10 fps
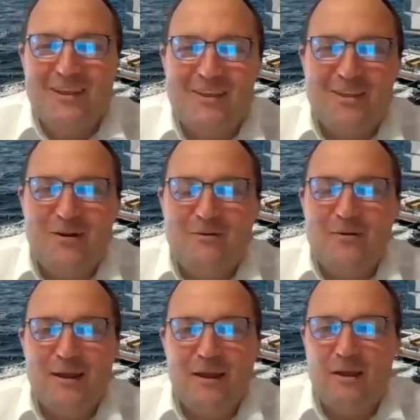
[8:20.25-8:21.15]
So
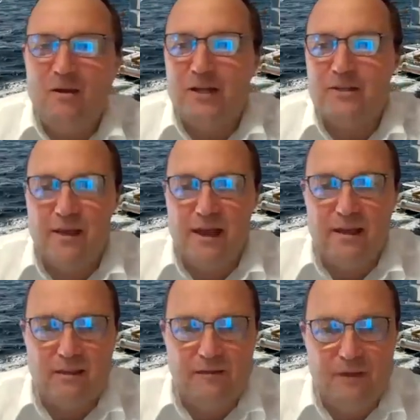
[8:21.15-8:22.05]
can I just
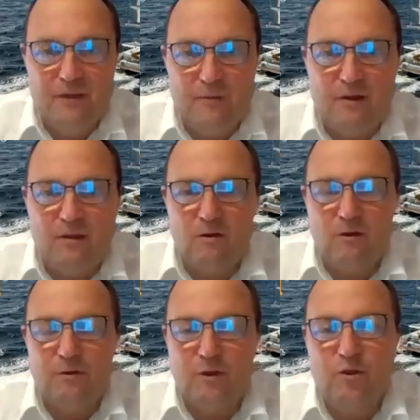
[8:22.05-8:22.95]
ask if anyone's
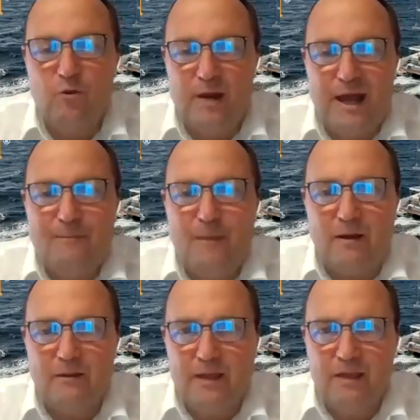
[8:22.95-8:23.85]
got the Q&A button there,